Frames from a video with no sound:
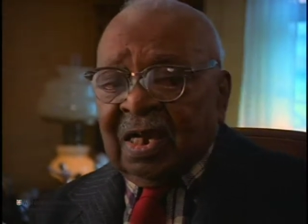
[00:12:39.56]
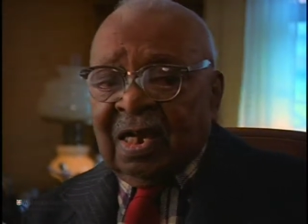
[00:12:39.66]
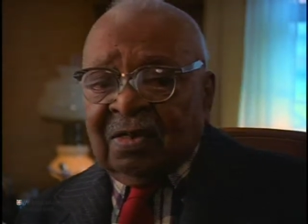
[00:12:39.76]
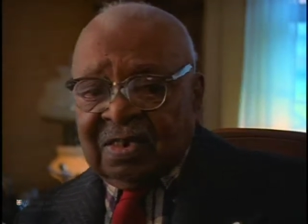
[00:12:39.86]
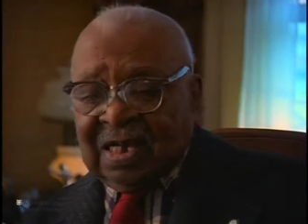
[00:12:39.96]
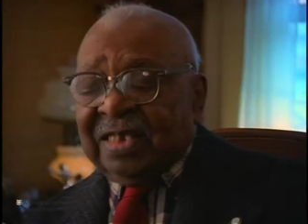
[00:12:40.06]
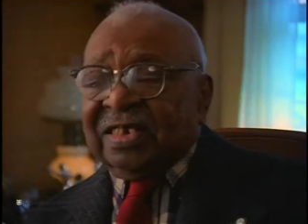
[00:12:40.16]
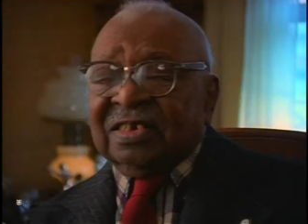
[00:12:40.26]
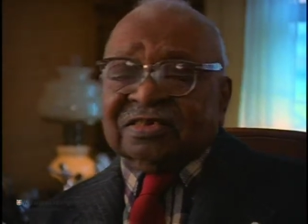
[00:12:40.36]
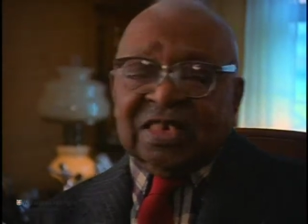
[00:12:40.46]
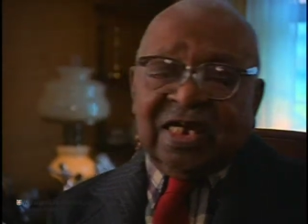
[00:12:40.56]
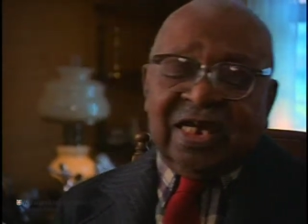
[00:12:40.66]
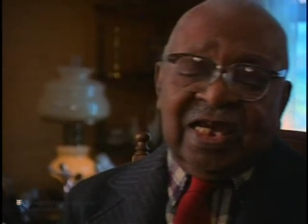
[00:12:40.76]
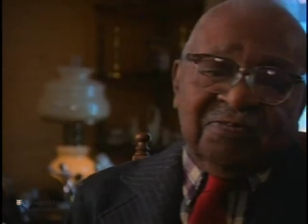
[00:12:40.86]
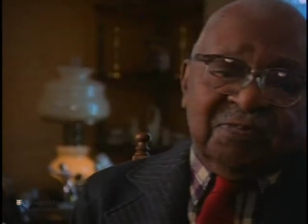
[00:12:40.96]
I, I didn't say
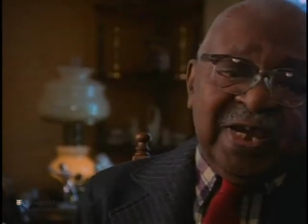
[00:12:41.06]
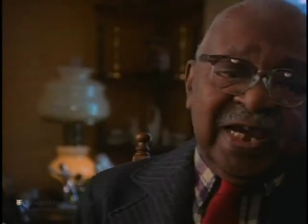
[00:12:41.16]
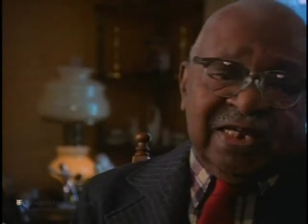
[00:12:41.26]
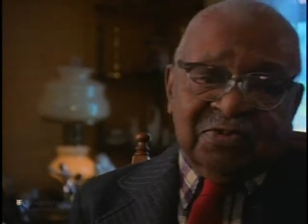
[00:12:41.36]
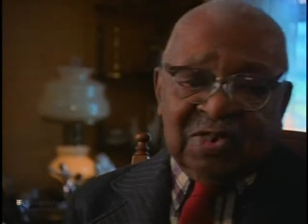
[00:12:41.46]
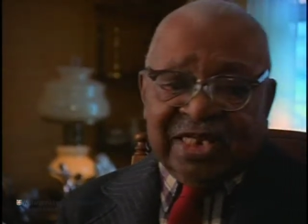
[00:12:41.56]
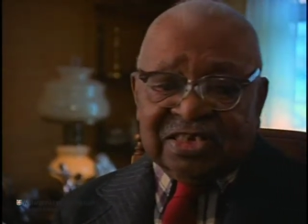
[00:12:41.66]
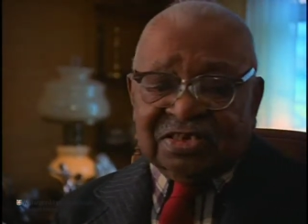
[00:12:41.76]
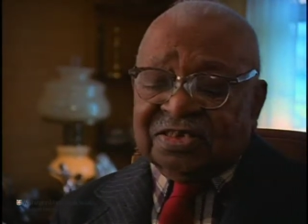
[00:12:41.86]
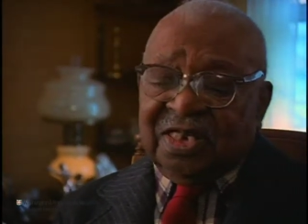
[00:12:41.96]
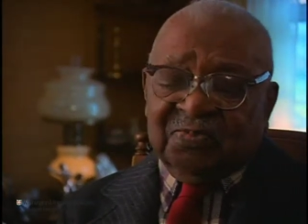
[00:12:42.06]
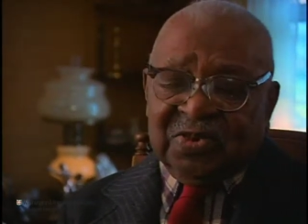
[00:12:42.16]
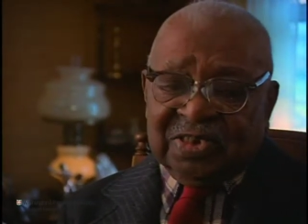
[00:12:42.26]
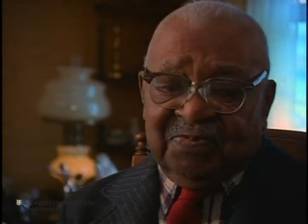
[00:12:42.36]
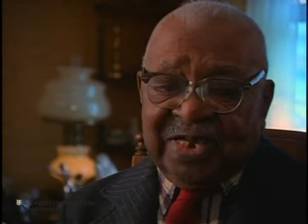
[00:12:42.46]
have bad relationship
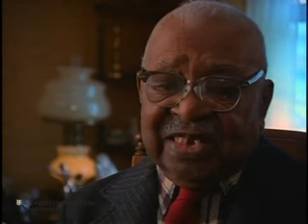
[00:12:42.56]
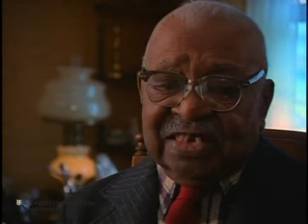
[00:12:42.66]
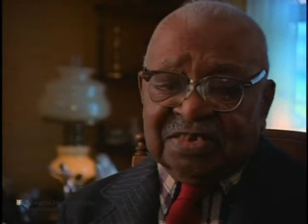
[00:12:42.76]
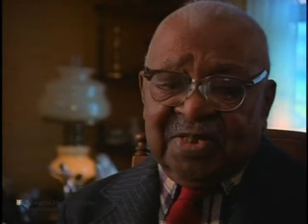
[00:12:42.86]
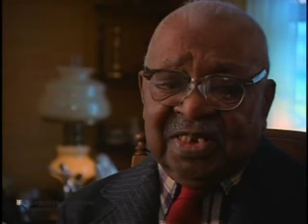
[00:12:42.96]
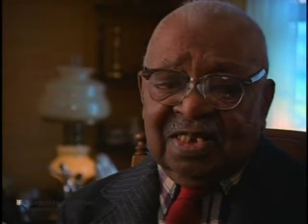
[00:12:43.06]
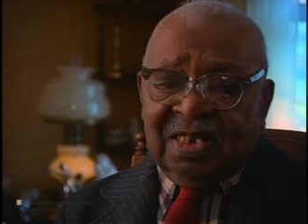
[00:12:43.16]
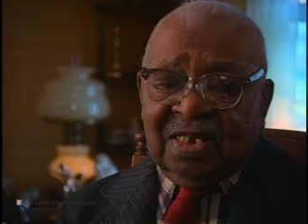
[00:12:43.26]
with the management.